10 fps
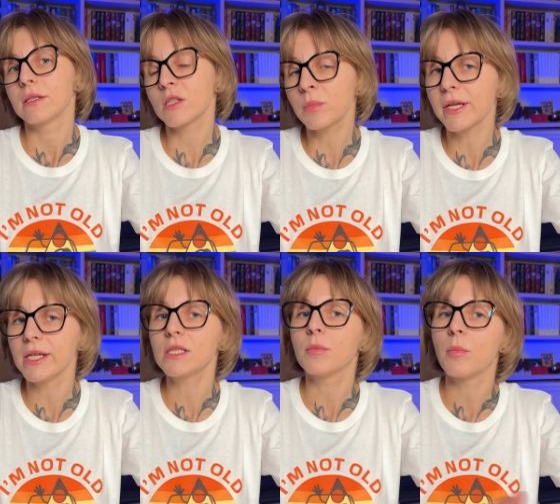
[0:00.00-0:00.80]

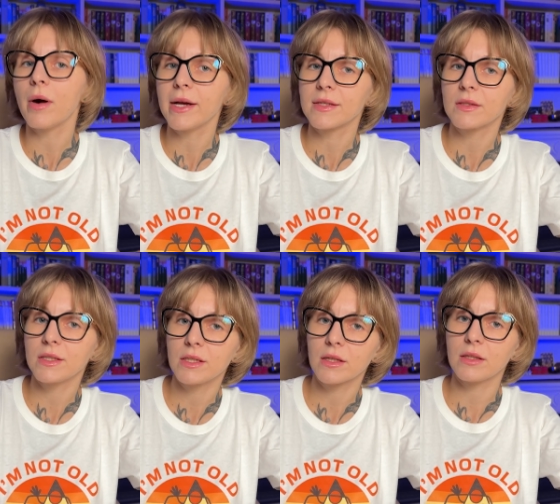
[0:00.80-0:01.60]
displayed by
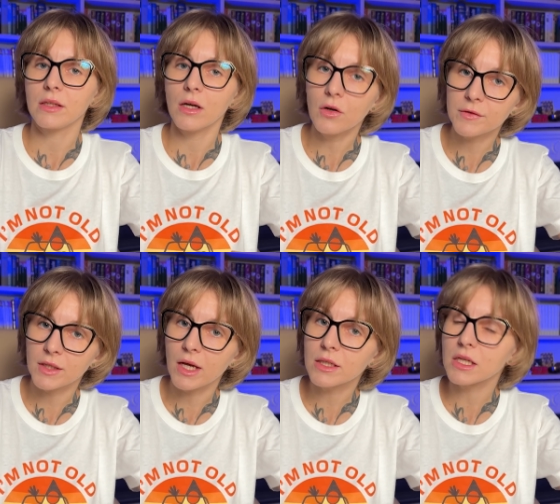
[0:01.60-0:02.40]
setting the
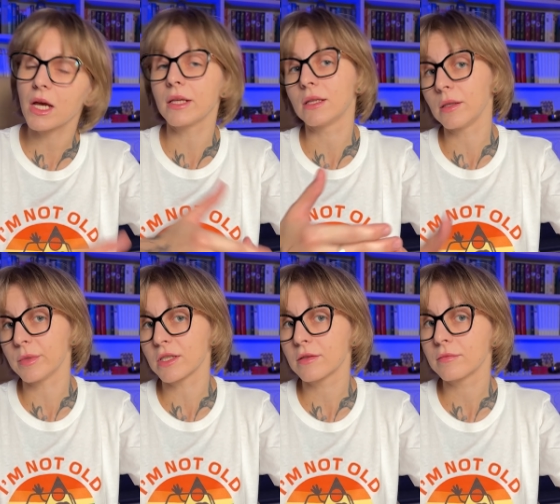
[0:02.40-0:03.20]
offset and
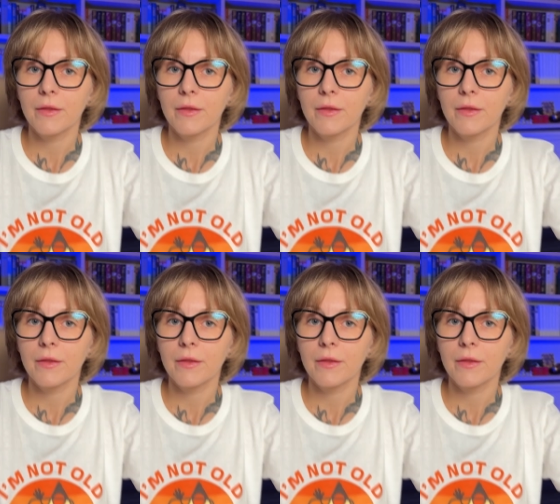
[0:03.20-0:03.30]
limit.